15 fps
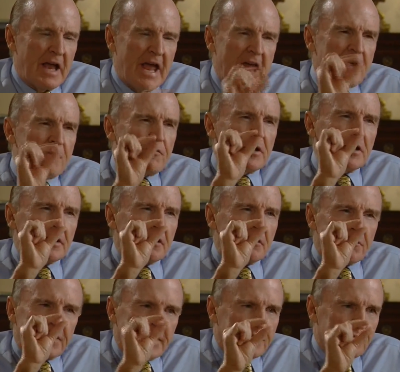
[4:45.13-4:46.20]
Every little
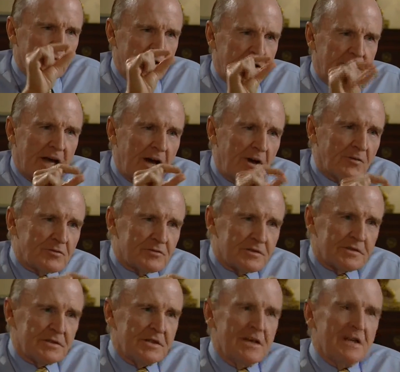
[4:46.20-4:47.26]
victory
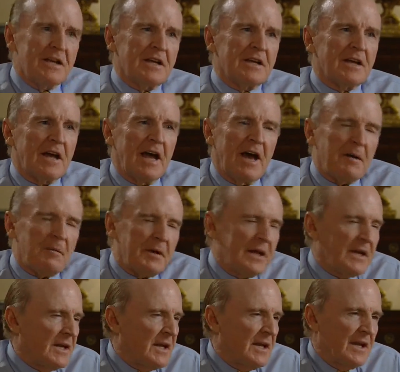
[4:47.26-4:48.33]
counts. I
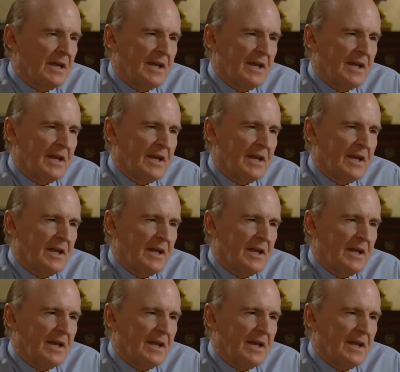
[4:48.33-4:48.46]
mean,